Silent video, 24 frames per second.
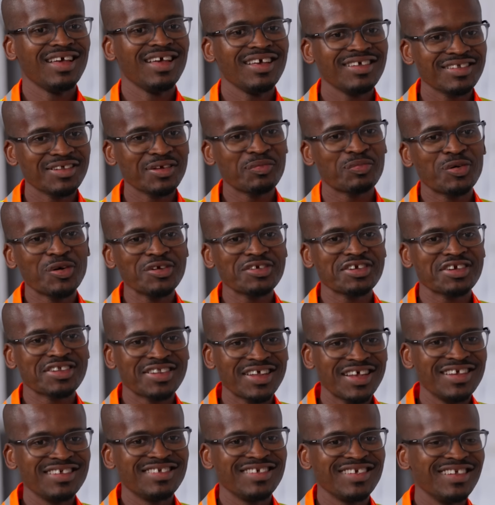as a
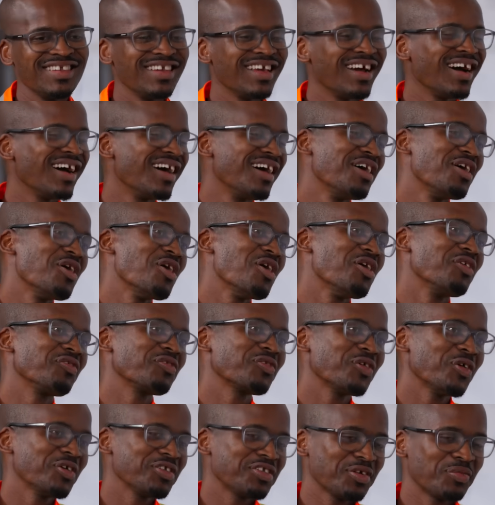project engineer, of
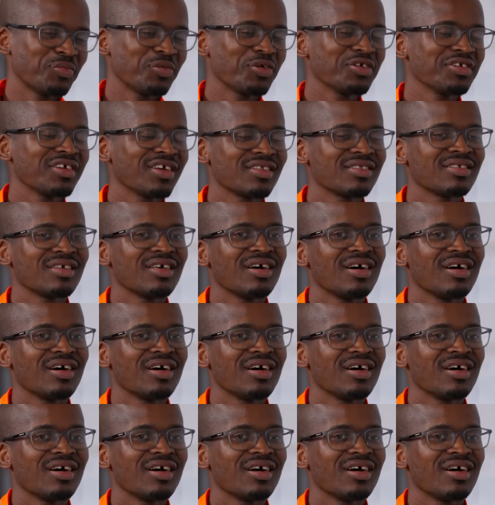course, a project